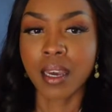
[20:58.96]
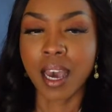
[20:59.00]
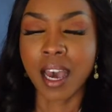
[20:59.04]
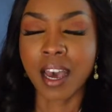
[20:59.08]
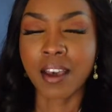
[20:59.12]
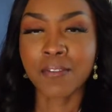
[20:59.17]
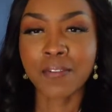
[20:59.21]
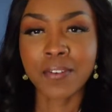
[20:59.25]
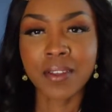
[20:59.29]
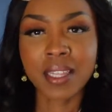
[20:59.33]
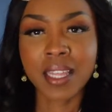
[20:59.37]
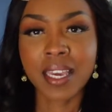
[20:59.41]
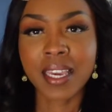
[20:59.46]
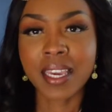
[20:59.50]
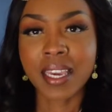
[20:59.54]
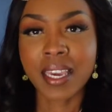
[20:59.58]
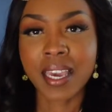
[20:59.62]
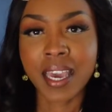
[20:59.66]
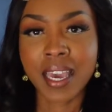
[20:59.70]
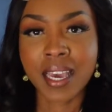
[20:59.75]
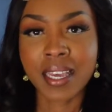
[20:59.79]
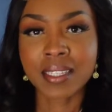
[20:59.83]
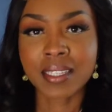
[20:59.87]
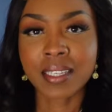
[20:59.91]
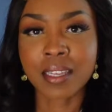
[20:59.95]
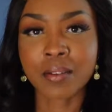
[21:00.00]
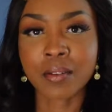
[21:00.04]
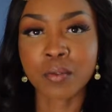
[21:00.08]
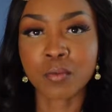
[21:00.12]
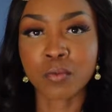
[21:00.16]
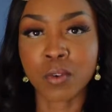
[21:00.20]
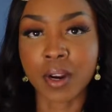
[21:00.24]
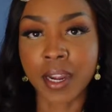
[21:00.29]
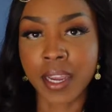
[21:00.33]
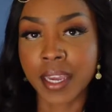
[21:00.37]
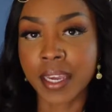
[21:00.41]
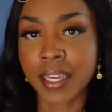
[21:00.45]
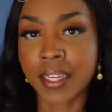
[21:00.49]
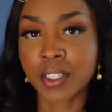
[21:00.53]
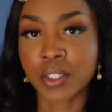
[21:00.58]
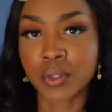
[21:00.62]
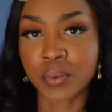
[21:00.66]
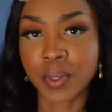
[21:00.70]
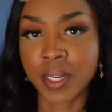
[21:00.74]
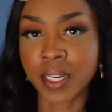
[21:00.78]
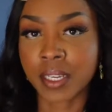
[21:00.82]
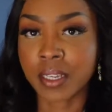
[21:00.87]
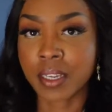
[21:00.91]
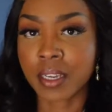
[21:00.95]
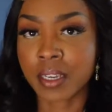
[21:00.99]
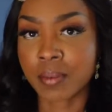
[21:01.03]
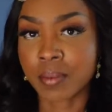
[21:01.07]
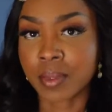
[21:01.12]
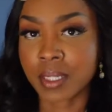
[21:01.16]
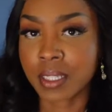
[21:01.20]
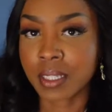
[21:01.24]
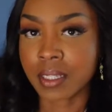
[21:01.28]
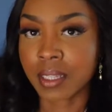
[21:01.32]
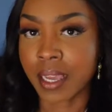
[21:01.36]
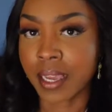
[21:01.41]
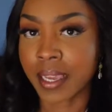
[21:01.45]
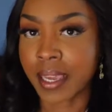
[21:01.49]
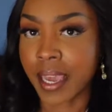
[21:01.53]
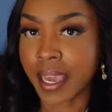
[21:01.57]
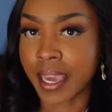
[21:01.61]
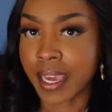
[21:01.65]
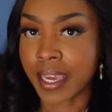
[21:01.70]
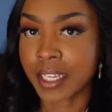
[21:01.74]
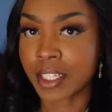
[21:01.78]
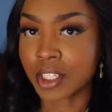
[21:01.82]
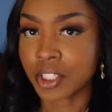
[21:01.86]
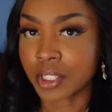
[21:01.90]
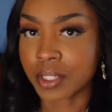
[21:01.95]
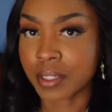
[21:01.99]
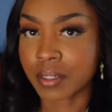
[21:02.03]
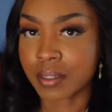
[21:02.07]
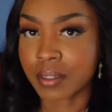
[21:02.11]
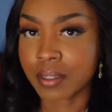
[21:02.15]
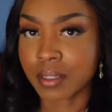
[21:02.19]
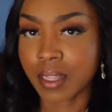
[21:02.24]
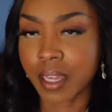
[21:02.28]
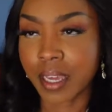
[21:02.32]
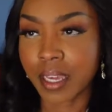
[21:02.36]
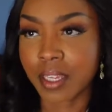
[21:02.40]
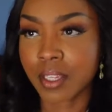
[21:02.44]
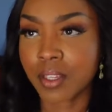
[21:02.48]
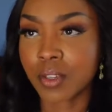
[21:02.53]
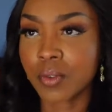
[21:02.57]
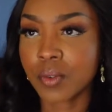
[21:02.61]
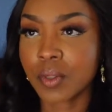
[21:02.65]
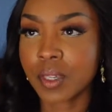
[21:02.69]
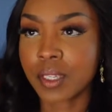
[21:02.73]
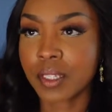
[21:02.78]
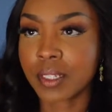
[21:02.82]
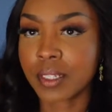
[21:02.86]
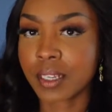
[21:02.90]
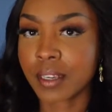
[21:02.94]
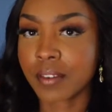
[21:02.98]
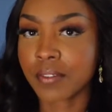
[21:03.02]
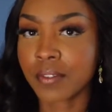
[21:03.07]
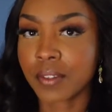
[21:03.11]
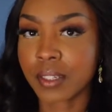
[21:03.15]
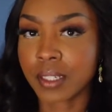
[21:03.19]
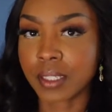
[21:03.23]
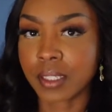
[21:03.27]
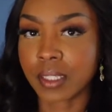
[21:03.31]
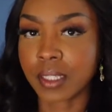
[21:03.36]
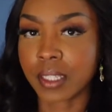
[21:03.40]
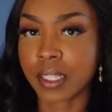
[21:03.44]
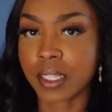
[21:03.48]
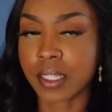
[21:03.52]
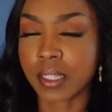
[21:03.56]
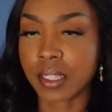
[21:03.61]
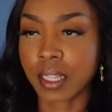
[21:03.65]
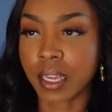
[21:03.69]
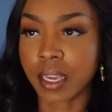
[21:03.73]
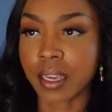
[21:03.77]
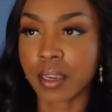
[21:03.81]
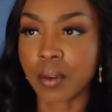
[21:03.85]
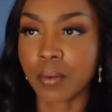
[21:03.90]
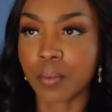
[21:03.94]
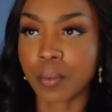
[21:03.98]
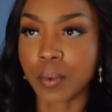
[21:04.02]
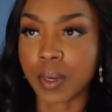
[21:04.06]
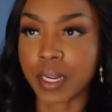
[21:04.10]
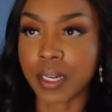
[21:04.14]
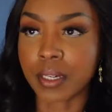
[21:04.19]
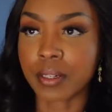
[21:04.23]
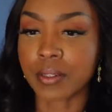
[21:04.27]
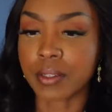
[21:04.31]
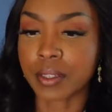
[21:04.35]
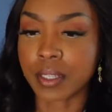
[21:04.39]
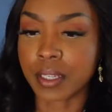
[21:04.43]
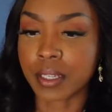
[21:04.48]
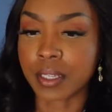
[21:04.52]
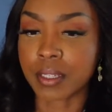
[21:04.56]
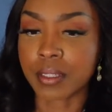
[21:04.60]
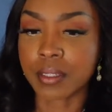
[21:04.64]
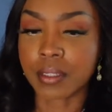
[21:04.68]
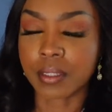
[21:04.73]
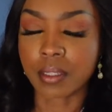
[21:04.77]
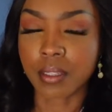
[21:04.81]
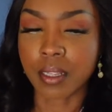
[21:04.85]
I feel like it has a range when it comes to like ages. Like you can definitely like wear this